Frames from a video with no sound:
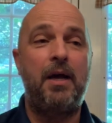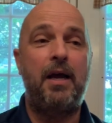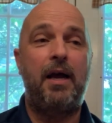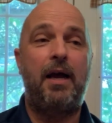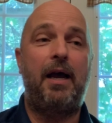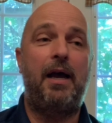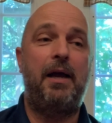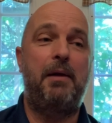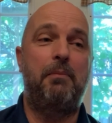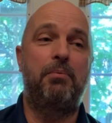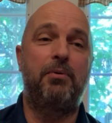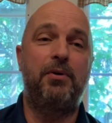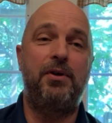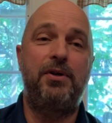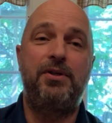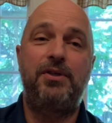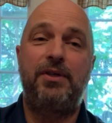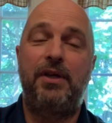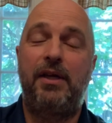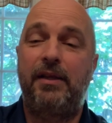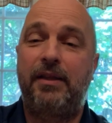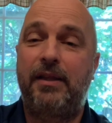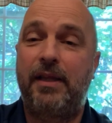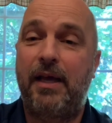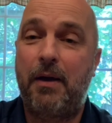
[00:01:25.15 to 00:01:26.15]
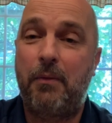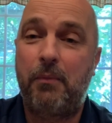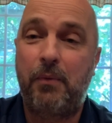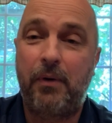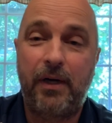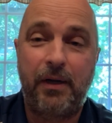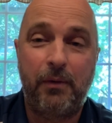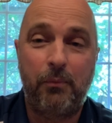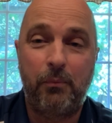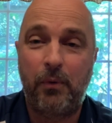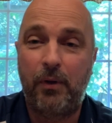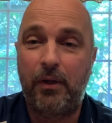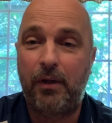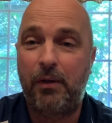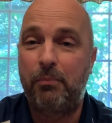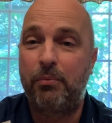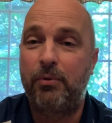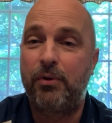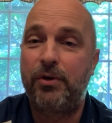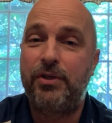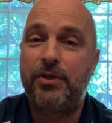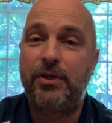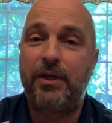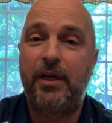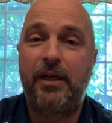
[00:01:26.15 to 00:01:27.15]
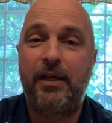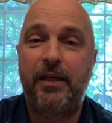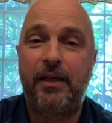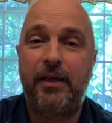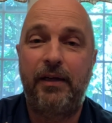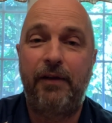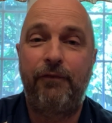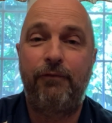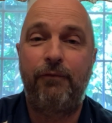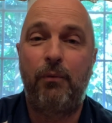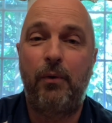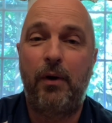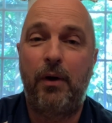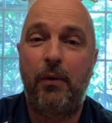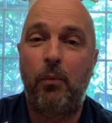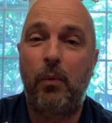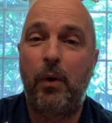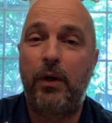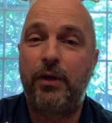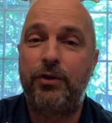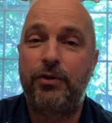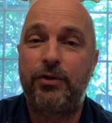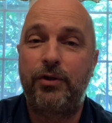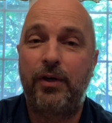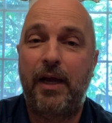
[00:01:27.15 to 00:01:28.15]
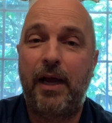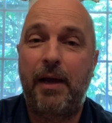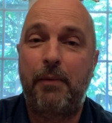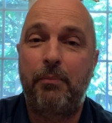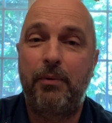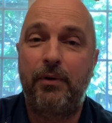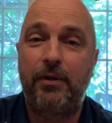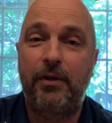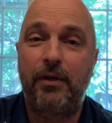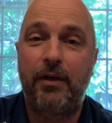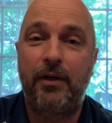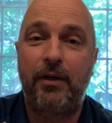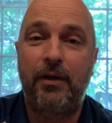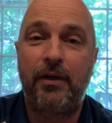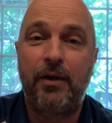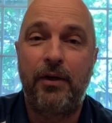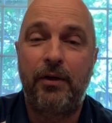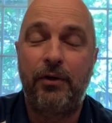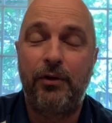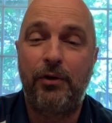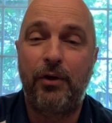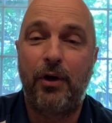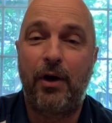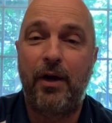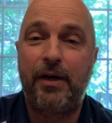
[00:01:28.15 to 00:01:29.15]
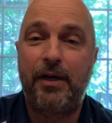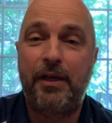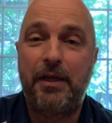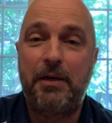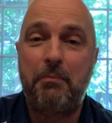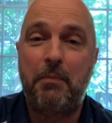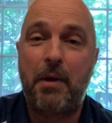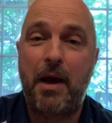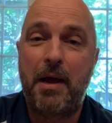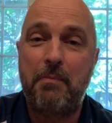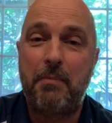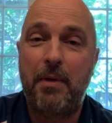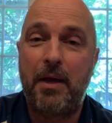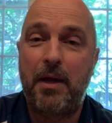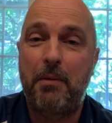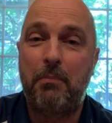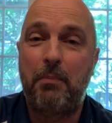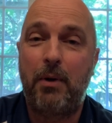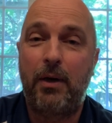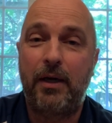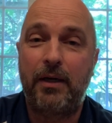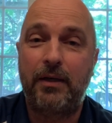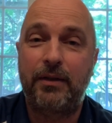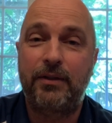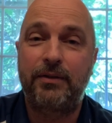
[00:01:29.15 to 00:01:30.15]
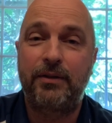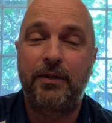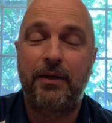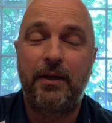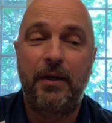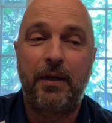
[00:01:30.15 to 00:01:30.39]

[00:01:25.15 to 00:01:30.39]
I appreciate that one and will appreciate it if uh, one should happen to dawn in my mailbox.